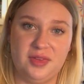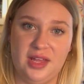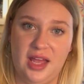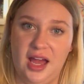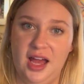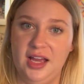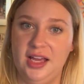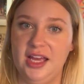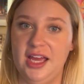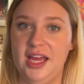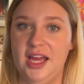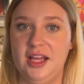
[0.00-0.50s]

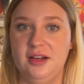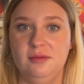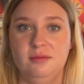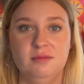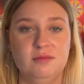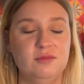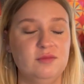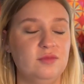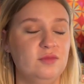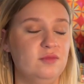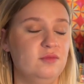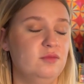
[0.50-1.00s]
Again,
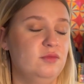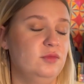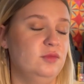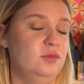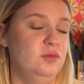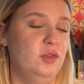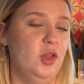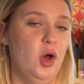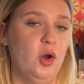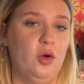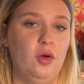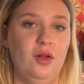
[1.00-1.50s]

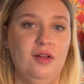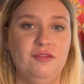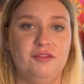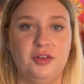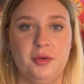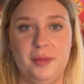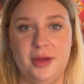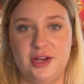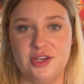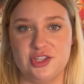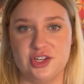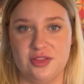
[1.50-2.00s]
local
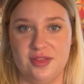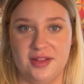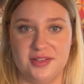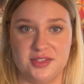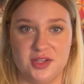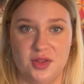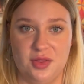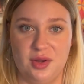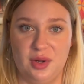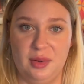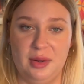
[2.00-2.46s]
information that's on their